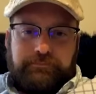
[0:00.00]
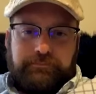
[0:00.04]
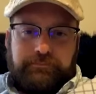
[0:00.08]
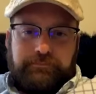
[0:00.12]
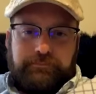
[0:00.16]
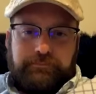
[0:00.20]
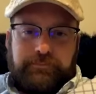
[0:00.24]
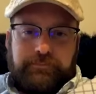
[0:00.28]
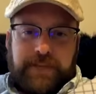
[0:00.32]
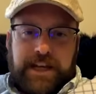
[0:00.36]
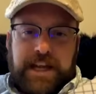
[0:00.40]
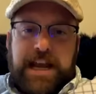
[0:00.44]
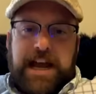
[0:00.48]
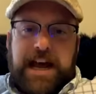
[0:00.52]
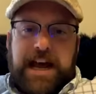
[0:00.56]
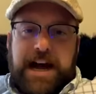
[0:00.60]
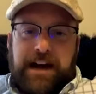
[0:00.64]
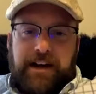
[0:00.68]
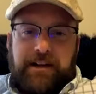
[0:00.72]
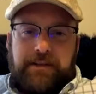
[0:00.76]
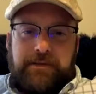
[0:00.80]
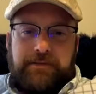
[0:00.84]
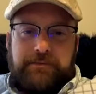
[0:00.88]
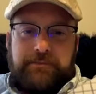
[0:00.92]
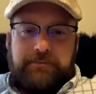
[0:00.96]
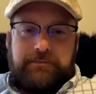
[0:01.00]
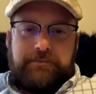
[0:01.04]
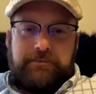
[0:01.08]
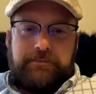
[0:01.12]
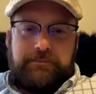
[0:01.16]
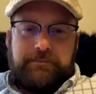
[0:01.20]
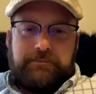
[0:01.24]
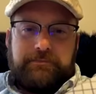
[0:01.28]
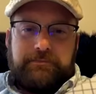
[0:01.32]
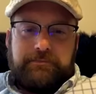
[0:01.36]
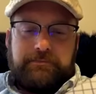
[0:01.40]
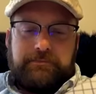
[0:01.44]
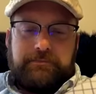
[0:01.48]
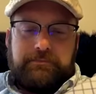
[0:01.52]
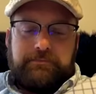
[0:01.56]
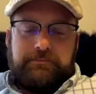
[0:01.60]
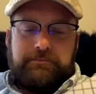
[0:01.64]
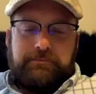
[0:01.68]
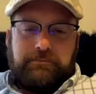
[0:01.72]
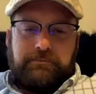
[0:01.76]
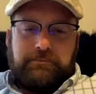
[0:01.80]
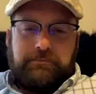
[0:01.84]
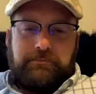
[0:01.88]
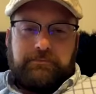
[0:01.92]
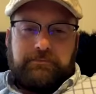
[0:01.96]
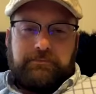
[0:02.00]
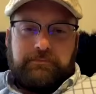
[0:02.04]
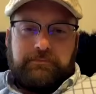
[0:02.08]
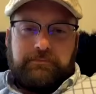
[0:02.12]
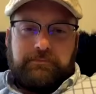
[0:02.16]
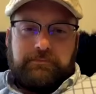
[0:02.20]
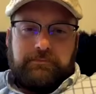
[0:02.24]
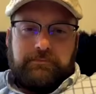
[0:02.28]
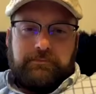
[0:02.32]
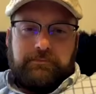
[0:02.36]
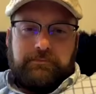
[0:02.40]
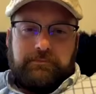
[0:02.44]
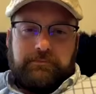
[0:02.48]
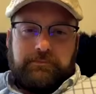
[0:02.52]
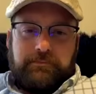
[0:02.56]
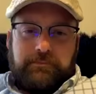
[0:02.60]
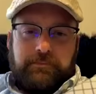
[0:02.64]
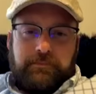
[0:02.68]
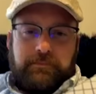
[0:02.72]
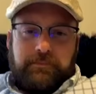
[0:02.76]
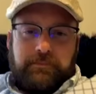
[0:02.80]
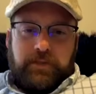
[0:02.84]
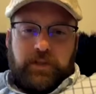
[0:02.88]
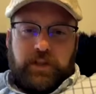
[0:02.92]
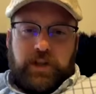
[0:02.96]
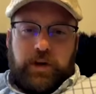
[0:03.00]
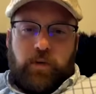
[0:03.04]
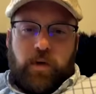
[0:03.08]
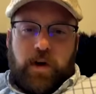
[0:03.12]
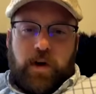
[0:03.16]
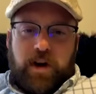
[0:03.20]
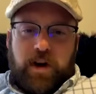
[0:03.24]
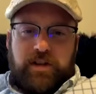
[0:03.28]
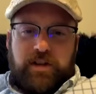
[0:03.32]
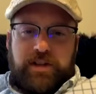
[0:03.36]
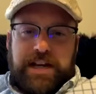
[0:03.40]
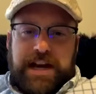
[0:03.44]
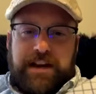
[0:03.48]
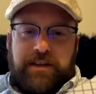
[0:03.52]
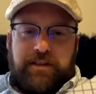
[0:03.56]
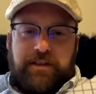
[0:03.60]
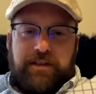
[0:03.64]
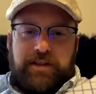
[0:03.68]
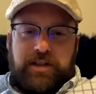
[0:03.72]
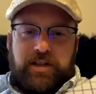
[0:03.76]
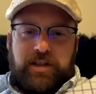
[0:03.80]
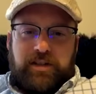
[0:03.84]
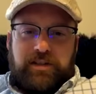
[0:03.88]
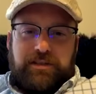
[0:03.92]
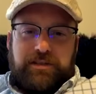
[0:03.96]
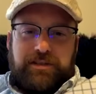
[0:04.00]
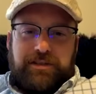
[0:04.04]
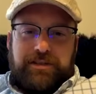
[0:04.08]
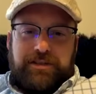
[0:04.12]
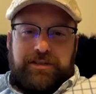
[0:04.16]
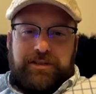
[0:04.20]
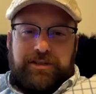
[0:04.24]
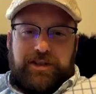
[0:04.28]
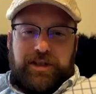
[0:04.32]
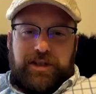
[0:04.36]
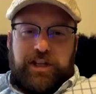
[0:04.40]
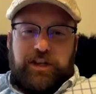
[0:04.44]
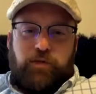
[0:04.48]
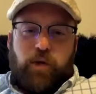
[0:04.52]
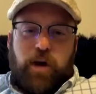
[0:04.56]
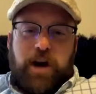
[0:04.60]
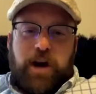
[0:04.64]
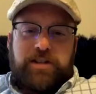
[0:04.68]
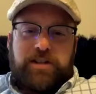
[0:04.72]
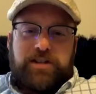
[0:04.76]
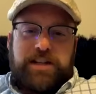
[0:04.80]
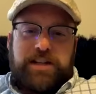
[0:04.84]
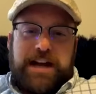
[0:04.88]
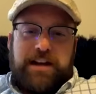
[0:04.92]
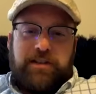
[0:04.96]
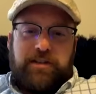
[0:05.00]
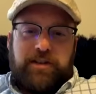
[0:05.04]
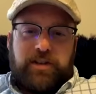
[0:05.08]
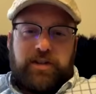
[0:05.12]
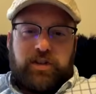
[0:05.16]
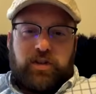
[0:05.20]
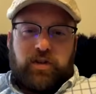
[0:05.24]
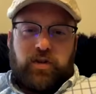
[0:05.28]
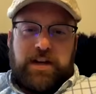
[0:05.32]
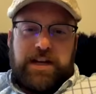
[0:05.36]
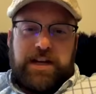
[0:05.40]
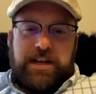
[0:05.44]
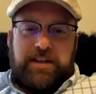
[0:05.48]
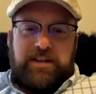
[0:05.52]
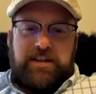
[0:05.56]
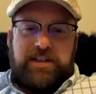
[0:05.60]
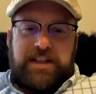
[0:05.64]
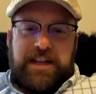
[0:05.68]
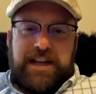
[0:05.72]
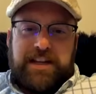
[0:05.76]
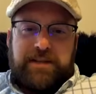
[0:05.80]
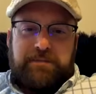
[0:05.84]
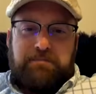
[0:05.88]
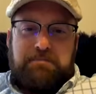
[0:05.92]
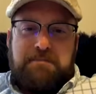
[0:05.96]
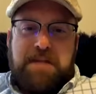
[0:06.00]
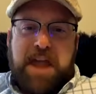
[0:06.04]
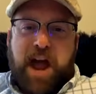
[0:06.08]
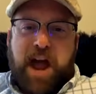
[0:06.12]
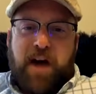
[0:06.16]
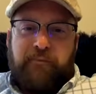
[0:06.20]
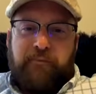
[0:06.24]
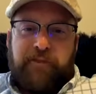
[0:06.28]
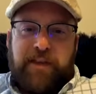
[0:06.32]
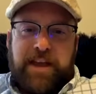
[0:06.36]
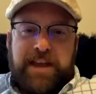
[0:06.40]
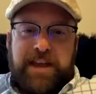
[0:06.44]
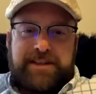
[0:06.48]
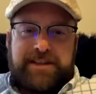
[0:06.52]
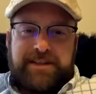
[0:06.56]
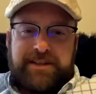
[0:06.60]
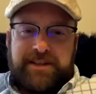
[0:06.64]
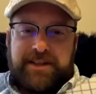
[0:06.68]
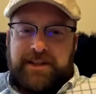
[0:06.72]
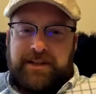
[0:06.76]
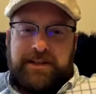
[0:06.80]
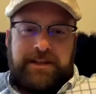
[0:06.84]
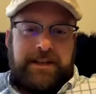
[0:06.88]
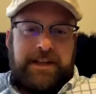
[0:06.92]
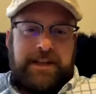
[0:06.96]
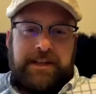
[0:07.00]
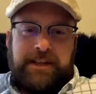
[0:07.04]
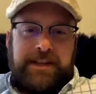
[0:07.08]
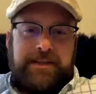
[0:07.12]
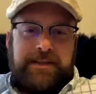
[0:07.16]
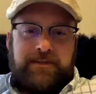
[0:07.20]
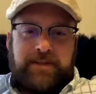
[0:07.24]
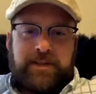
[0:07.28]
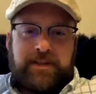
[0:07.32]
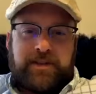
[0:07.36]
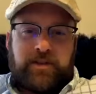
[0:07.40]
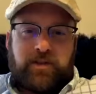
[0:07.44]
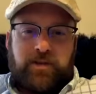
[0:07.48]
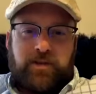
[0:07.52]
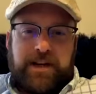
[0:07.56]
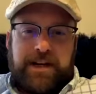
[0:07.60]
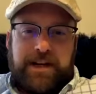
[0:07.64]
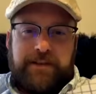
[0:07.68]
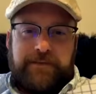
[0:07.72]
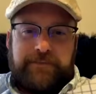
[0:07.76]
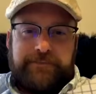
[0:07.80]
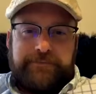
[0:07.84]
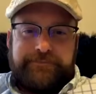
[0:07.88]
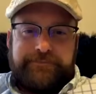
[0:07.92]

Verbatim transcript: Yeah. Okay, okay. She walks down she walks down the street and says, Meal this," and then leaves the